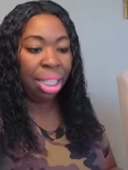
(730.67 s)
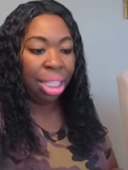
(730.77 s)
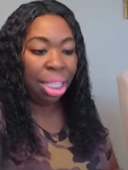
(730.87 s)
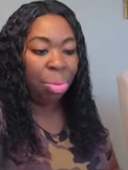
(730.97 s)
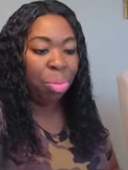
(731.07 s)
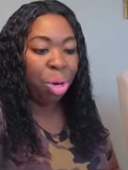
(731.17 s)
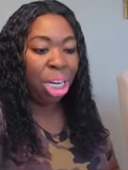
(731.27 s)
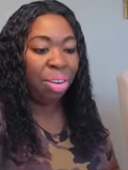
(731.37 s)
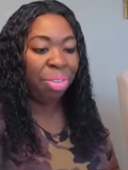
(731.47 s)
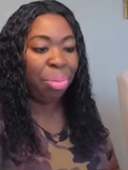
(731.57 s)
good
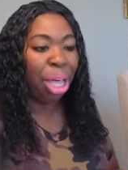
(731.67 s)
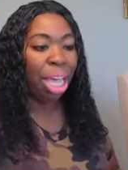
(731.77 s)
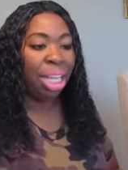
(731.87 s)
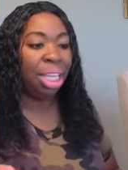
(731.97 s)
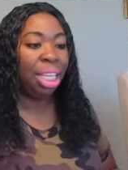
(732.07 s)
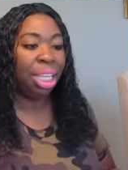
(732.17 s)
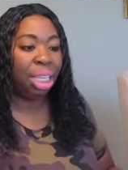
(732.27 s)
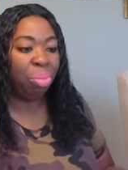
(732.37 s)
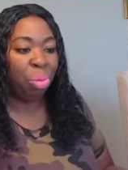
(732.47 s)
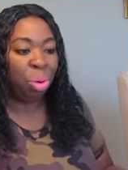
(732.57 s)
morning, everybody.
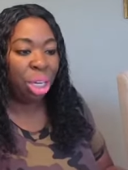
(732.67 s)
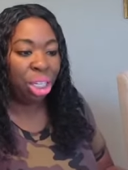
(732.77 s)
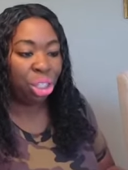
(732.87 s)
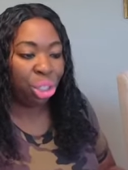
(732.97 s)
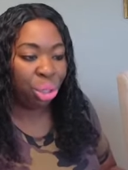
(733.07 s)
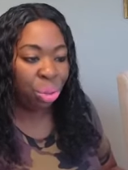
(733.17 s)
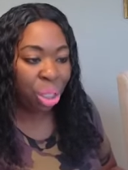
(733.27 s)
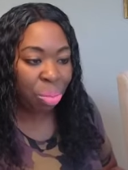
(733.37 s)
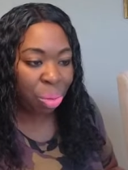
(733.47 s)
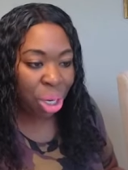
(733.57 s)
Good morning, June.
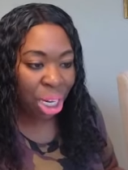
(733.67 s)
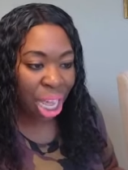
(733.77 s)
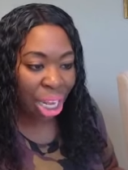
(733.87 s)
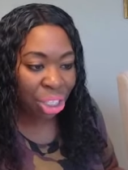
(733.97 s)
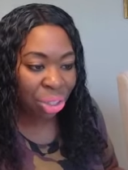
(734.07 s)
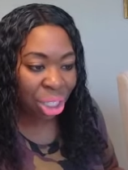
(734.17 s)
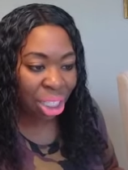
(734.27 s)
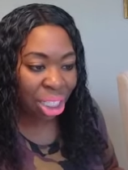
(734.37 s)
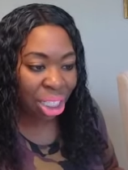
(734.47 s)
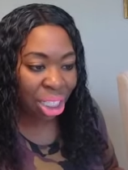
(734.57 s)
Good morning, Astrid.